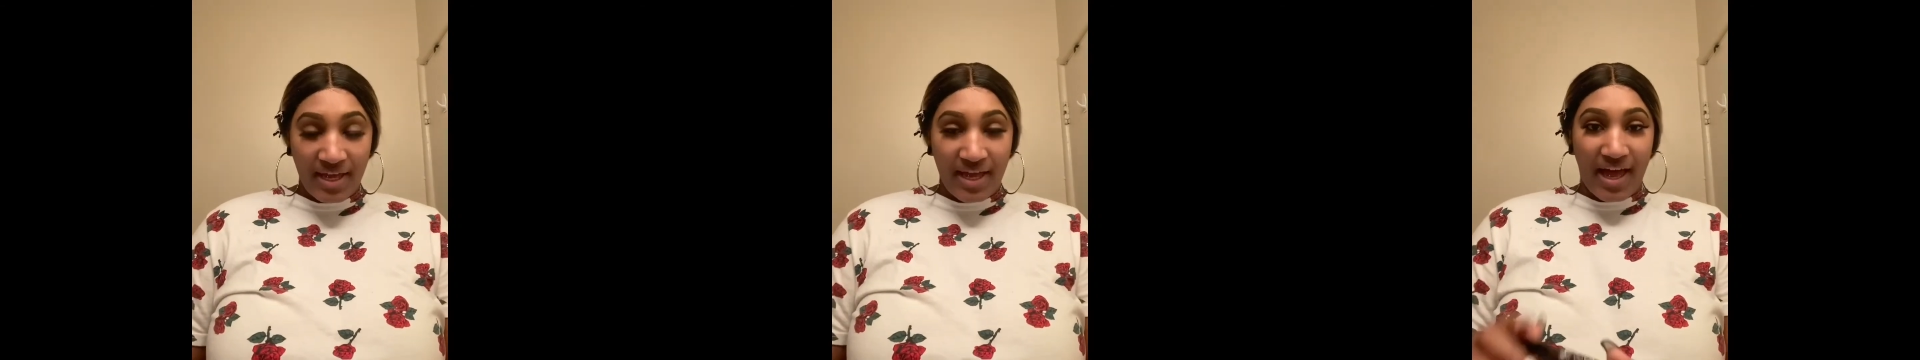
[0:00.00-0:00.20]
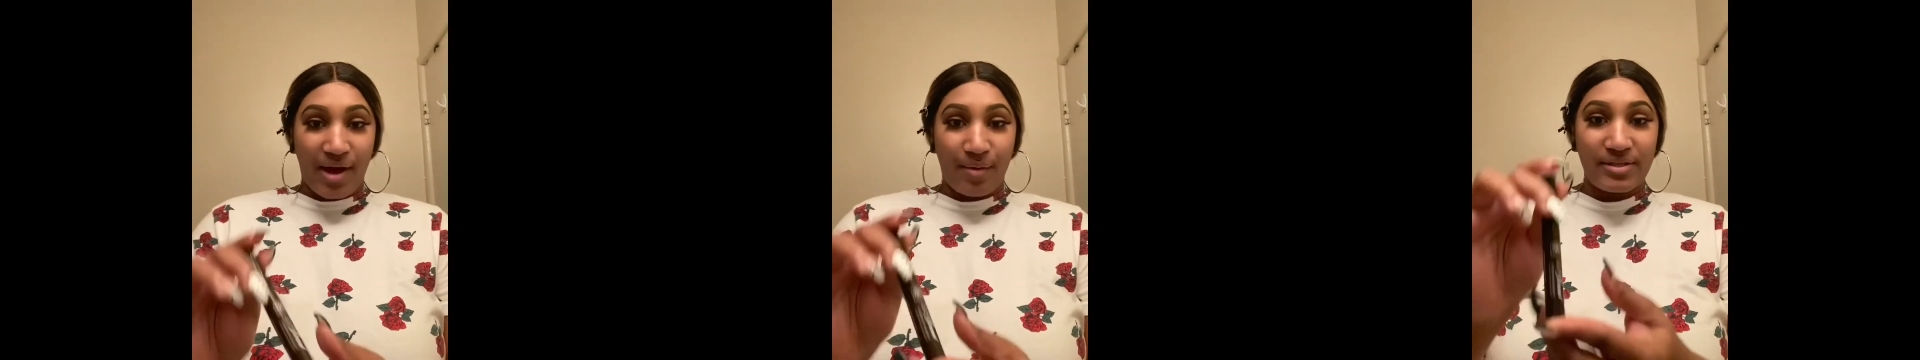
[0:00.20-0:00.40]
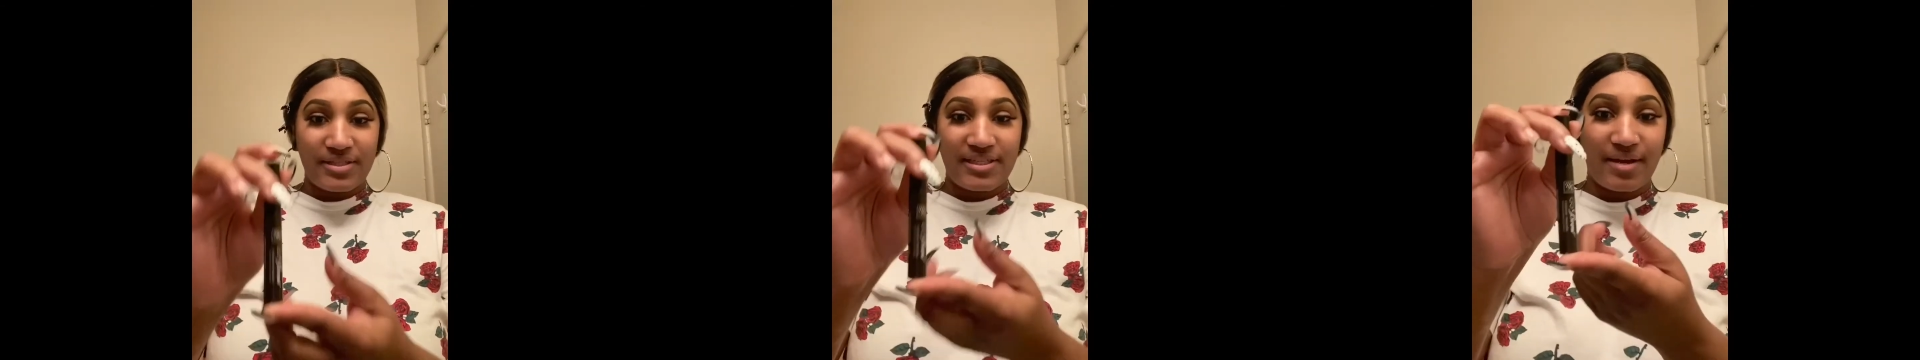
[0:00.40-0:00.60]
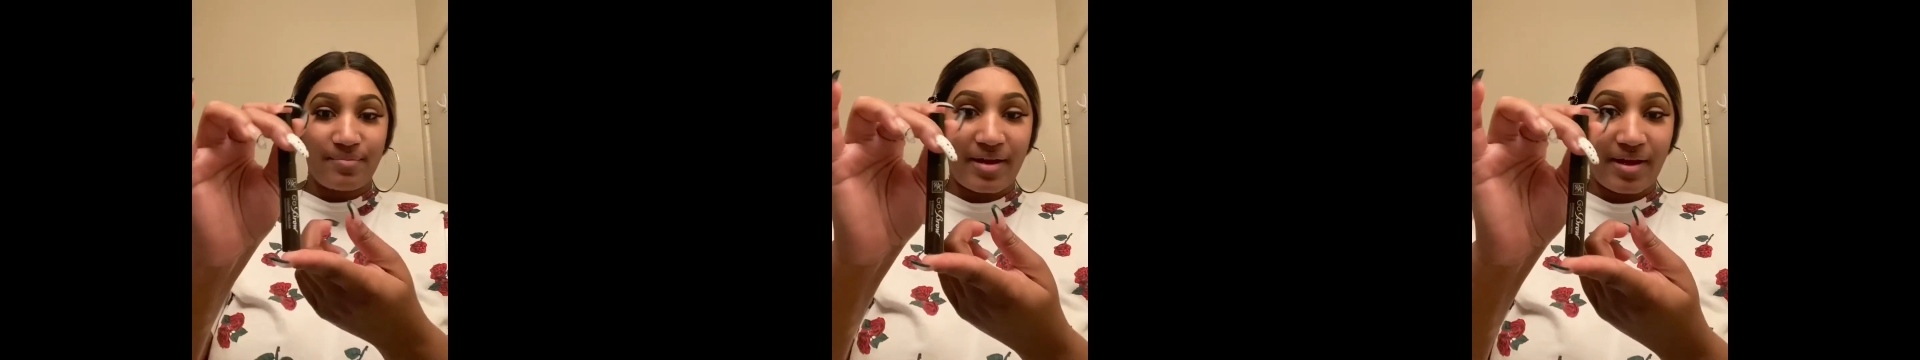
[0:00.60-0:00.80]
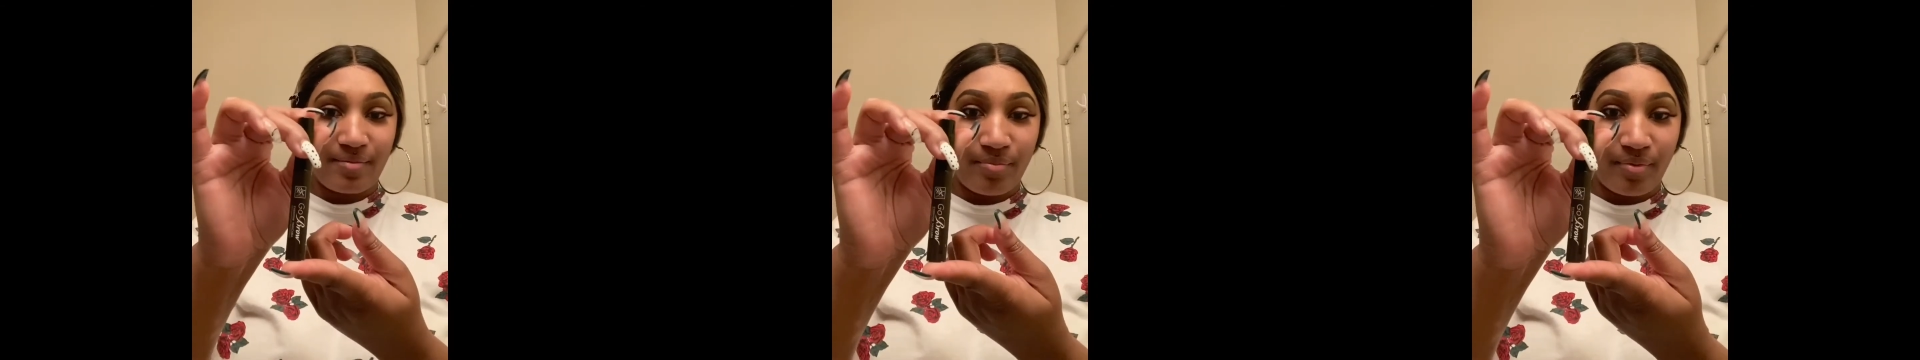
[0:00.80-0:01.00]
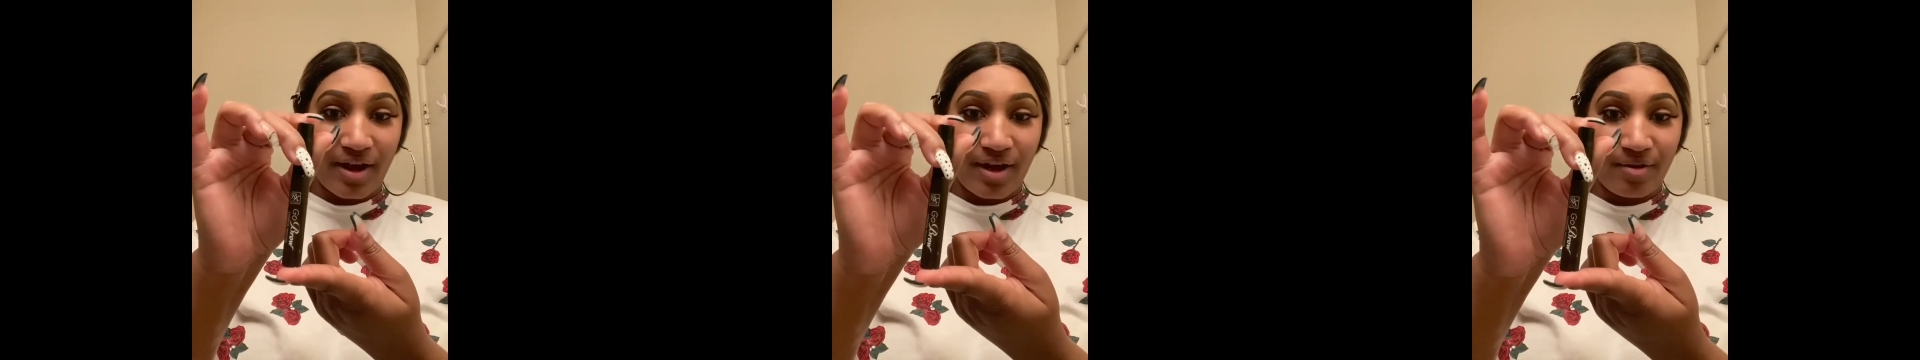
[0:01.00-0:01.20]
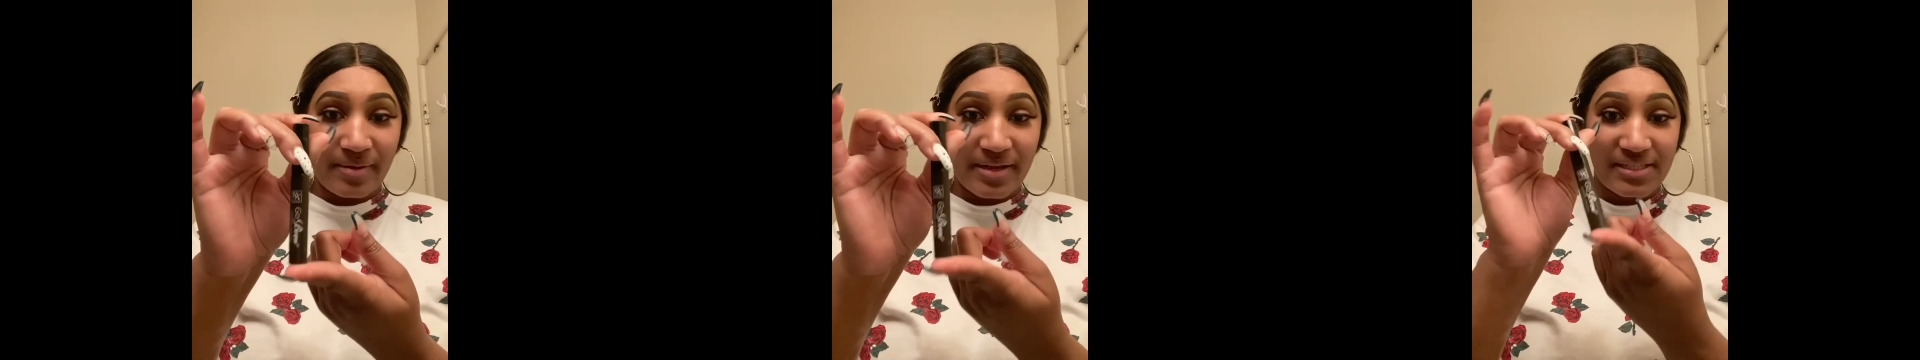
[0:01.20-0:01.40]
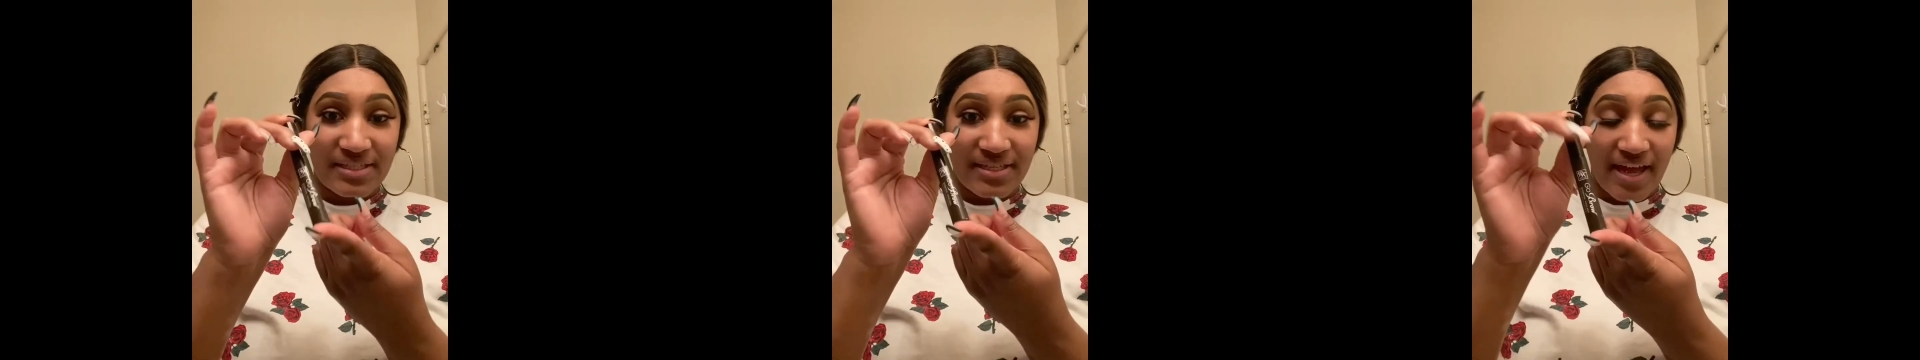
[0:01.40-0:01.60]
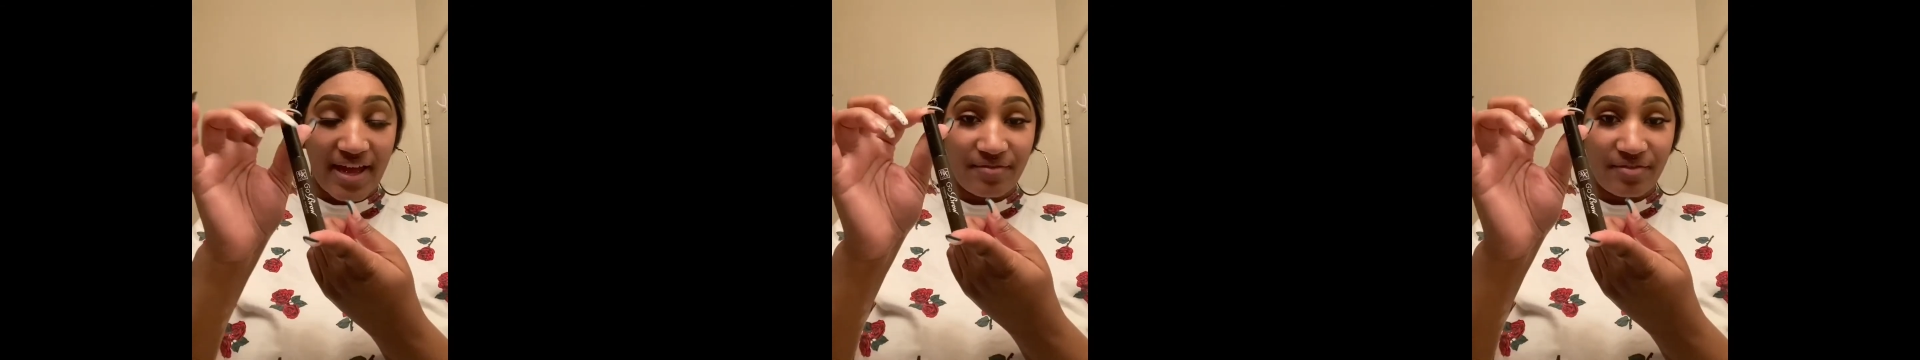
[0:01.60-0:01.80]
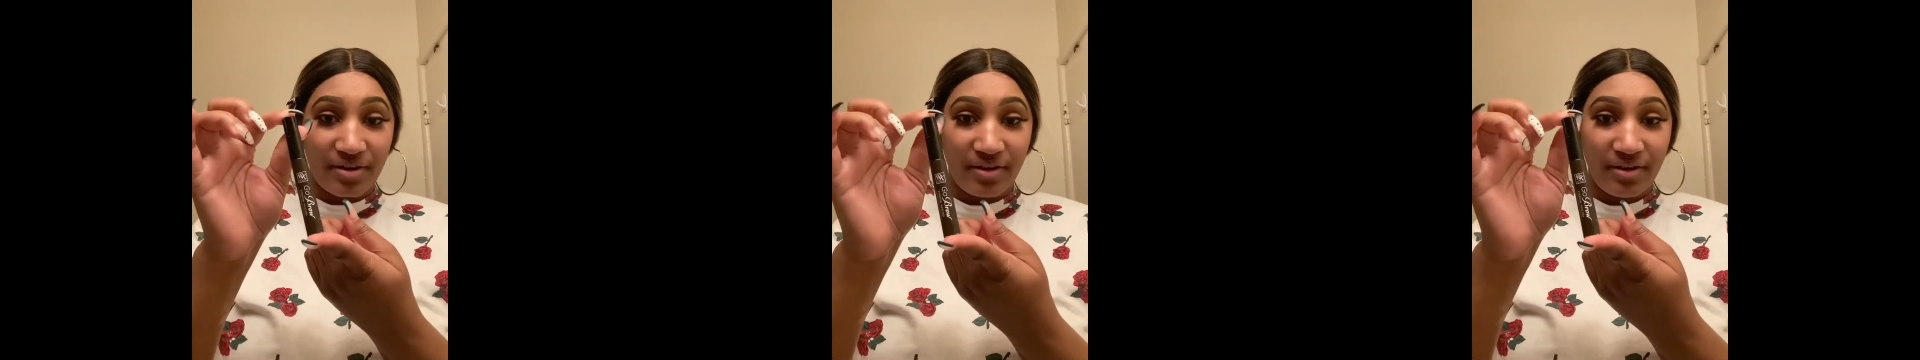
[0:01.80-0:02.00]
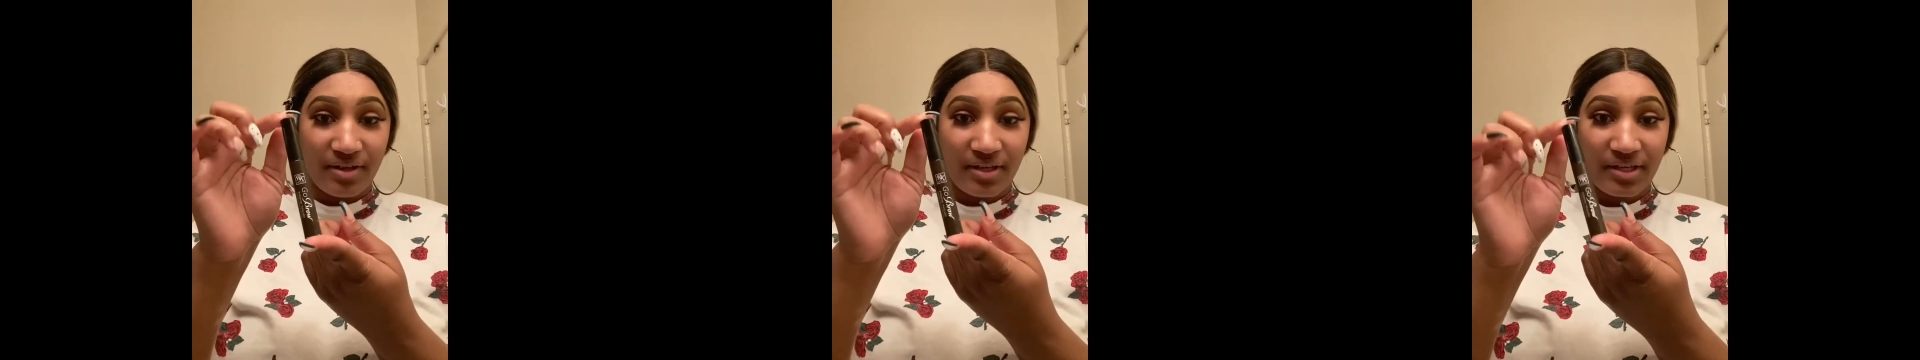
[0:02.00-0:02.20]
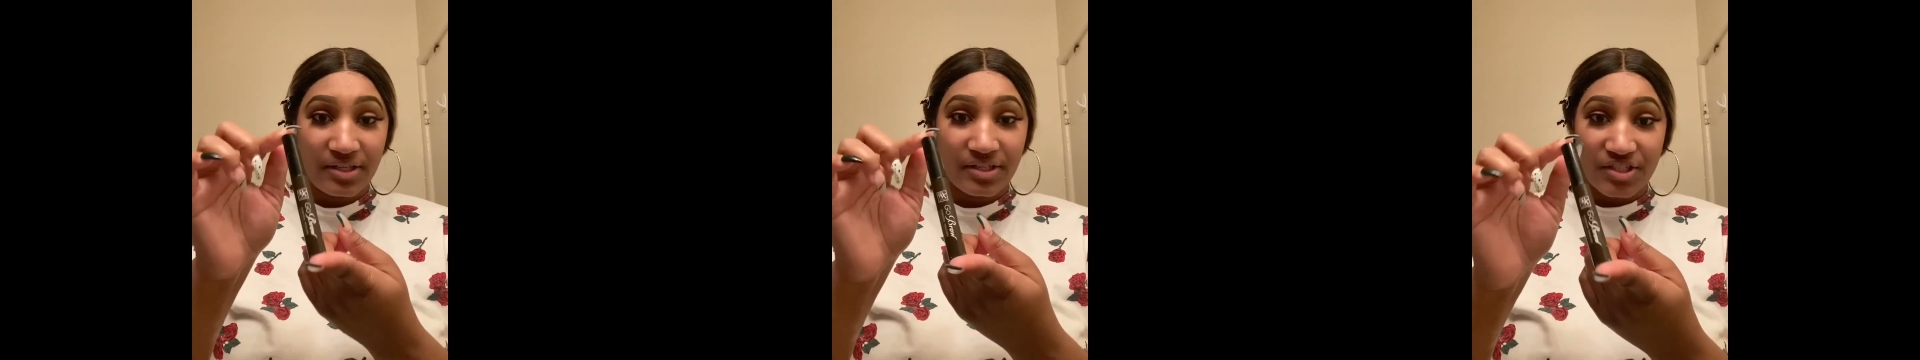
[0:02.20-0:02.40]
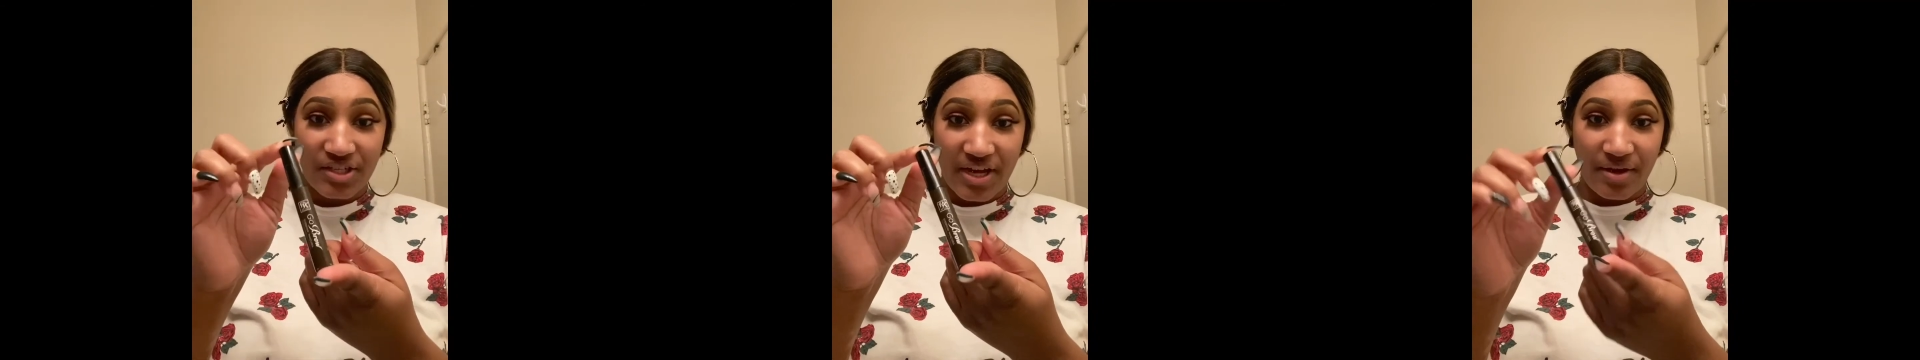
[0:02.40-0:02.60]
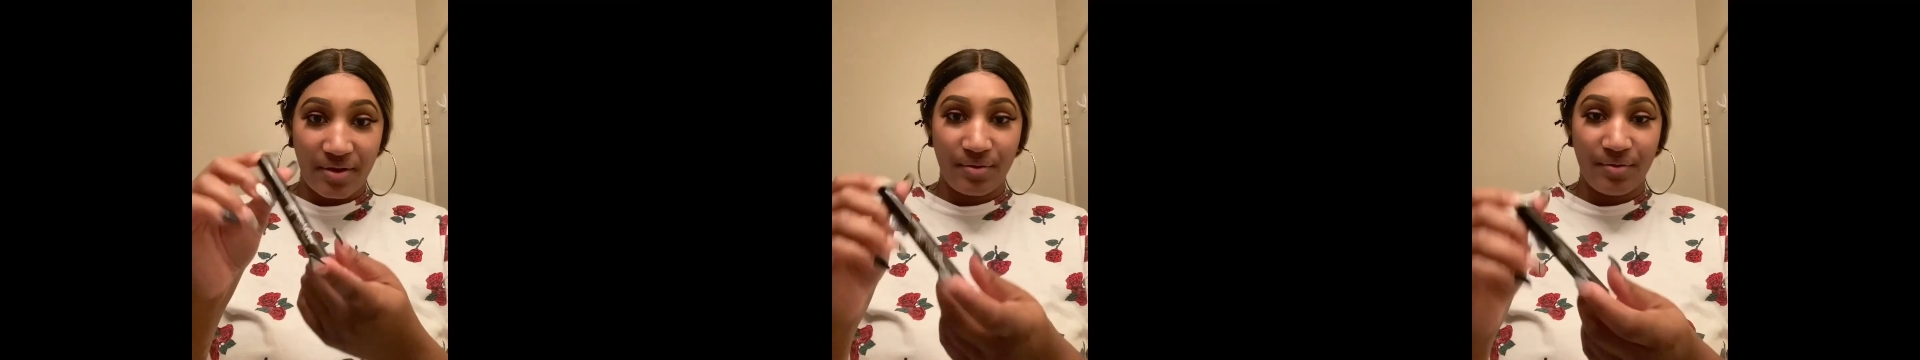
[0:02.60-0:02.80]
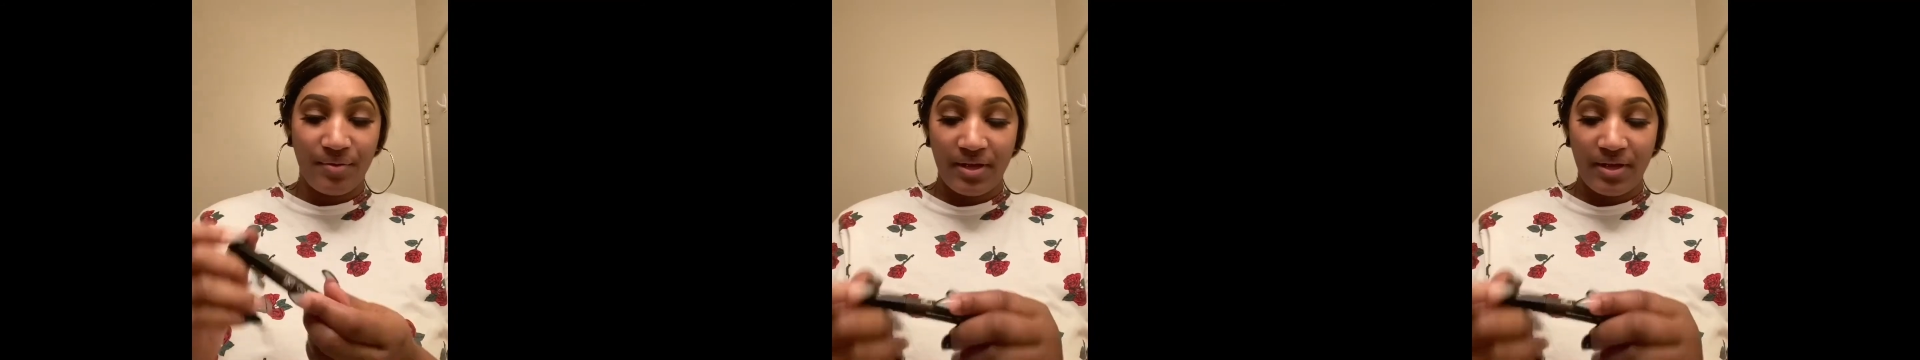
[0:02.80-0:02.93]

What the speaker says: I would take my brow mascara gel,